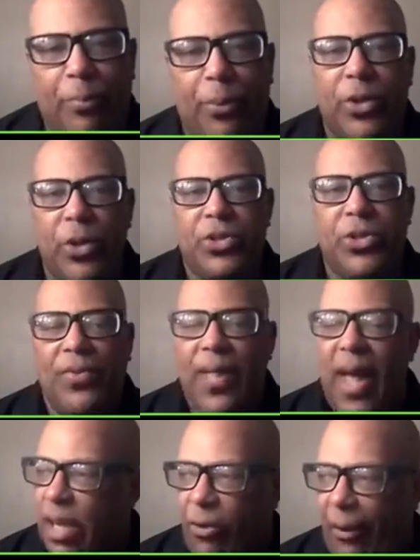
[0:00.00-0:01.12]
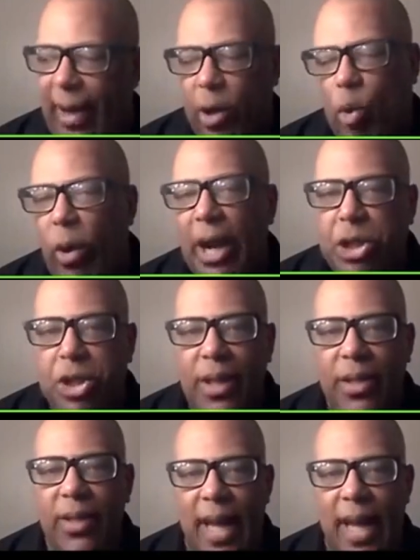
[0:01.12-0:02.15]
producer. That's a great question.